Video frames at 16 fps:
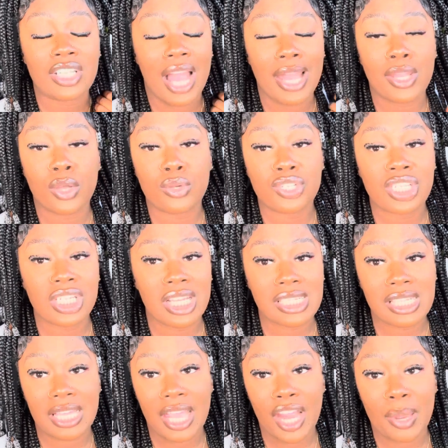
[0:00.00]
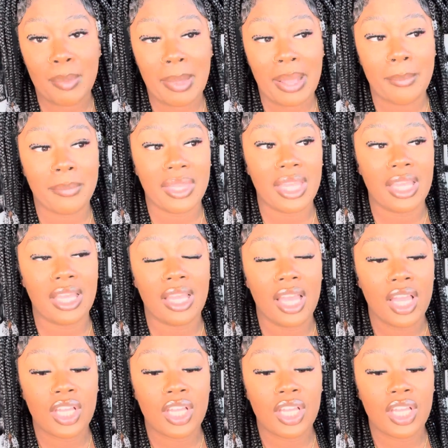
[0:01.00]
I know she doesn't care about me.